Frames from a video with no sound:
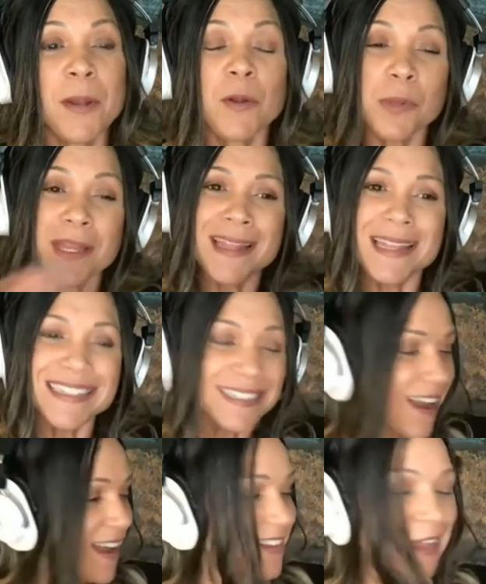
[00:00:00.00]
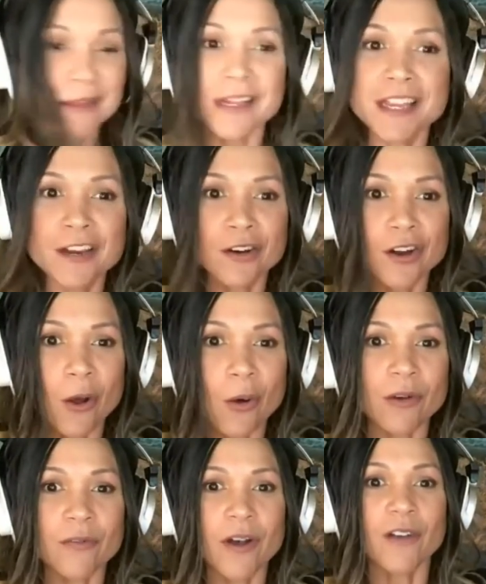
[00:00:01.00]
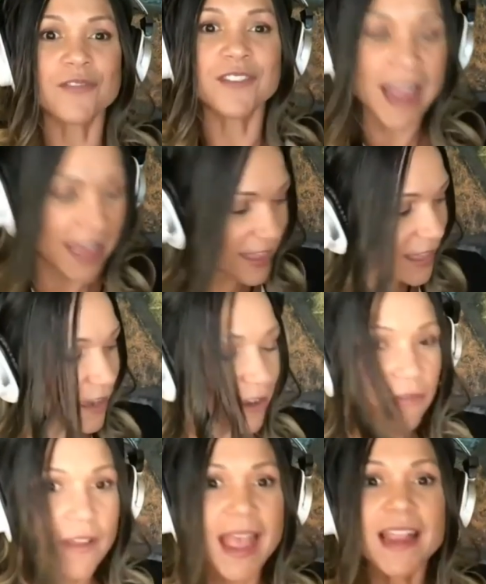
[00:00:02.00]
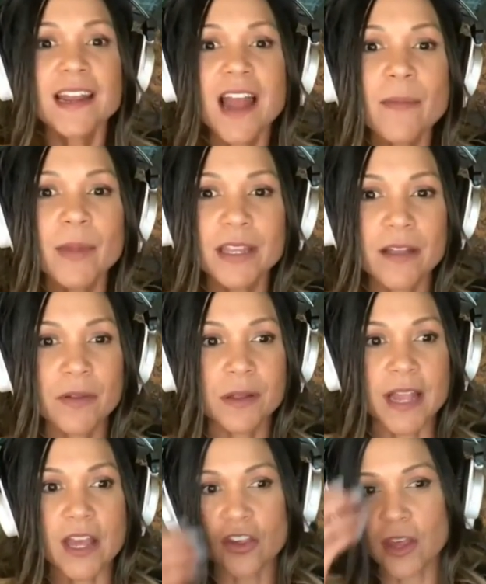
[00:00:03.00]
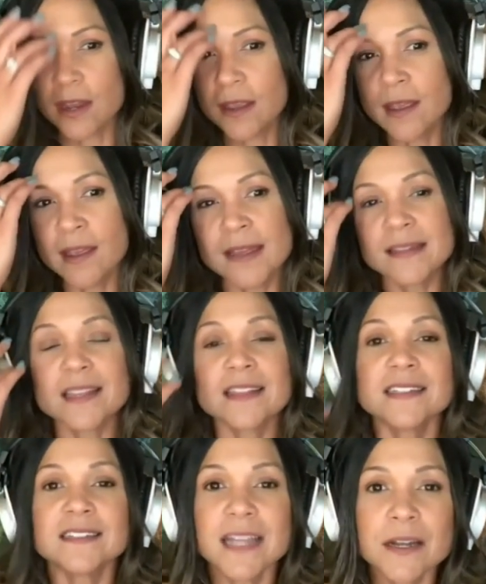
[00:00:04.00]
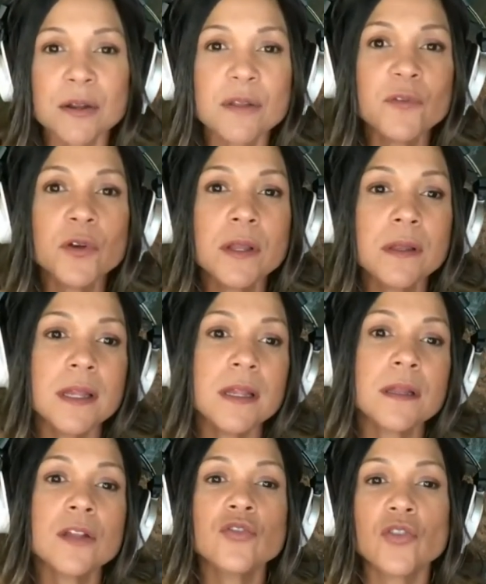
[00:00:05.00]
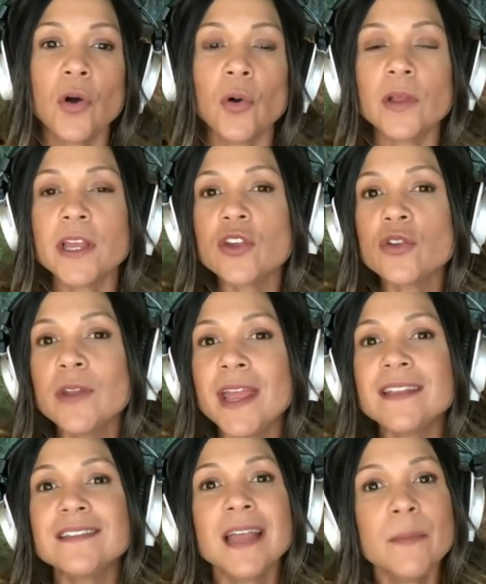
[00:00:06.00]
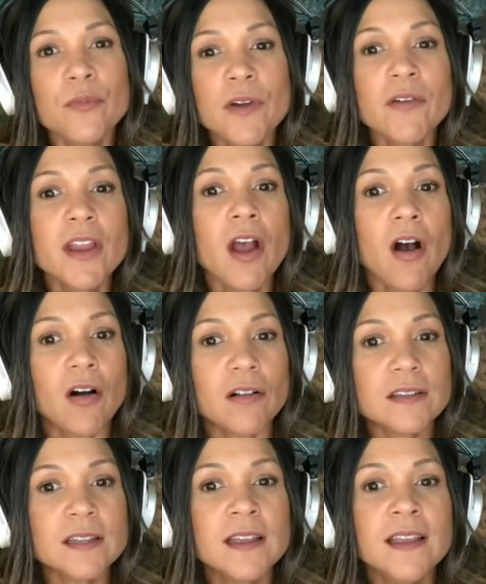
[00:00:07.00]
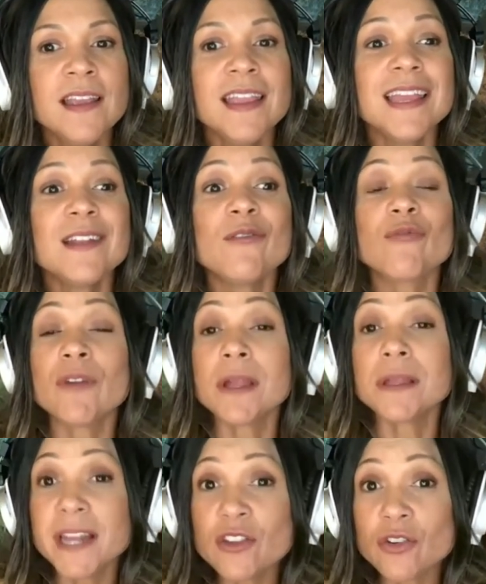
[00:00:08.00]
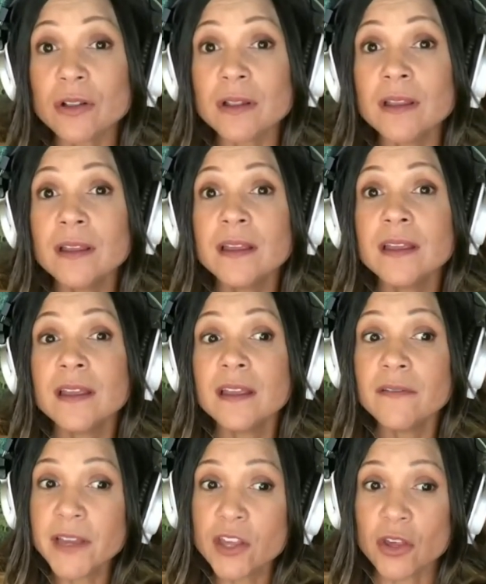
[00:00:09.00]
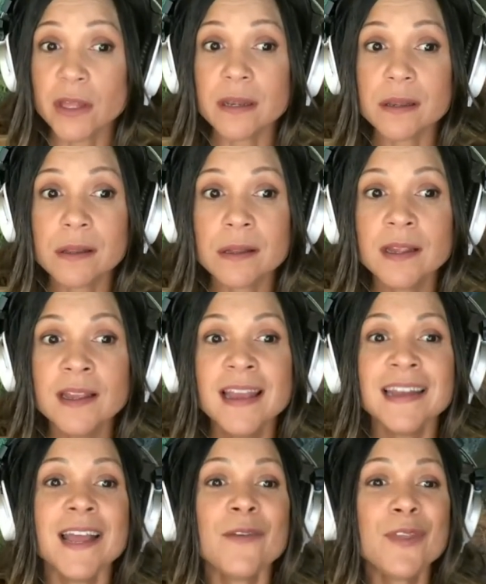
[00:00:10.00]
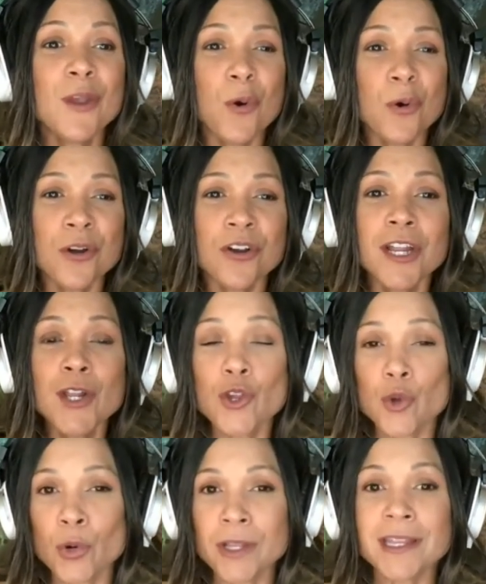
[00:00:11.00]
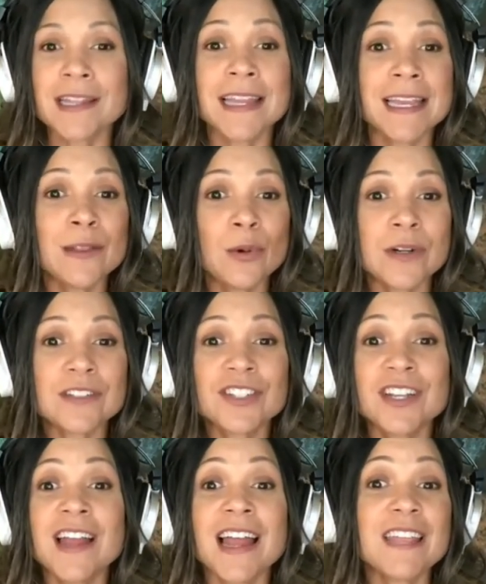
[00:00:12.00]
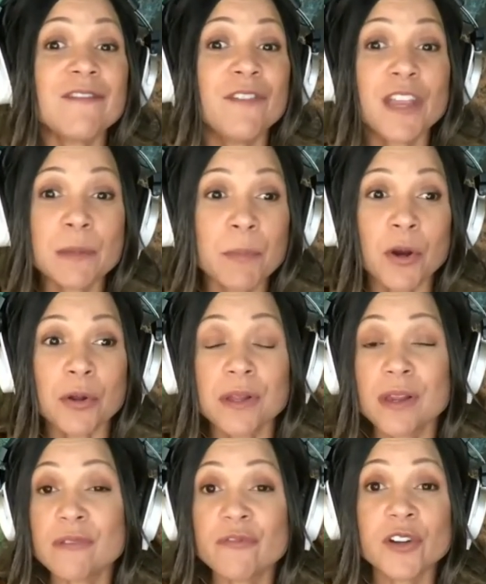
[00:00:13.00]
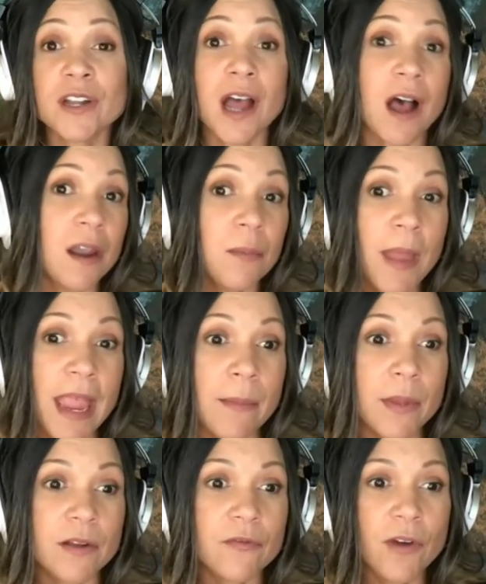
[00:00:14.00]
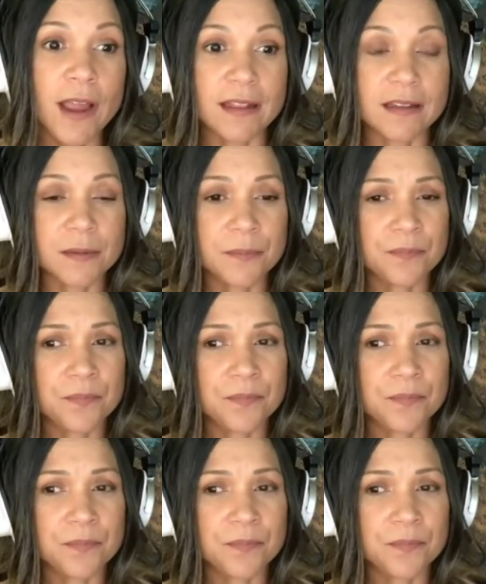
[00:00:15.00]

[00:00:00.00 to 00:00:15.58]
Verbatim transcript: But it was in this context a year ago of, of death, of economic devastation, that the Centers for Disease Control issued a temporary halt in residential evictions. Now, the order ensured that landlords could not evict persons for non-payment of rent.